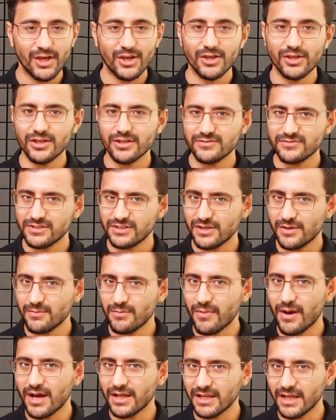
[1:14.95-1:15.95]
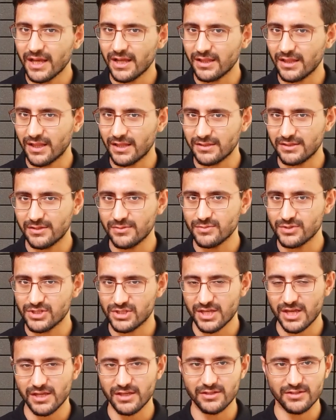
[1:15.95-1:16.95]
He gives them money and let them
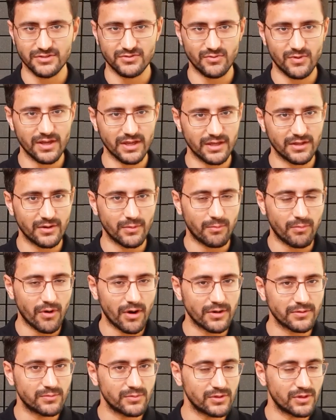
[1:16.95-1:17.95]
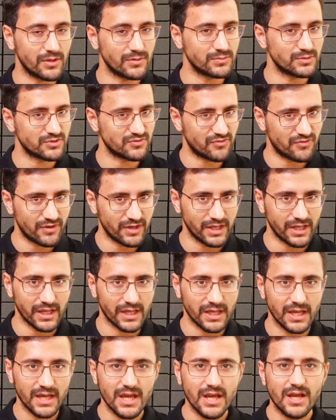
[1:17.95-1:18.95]
stay in his vacant apartment almost free.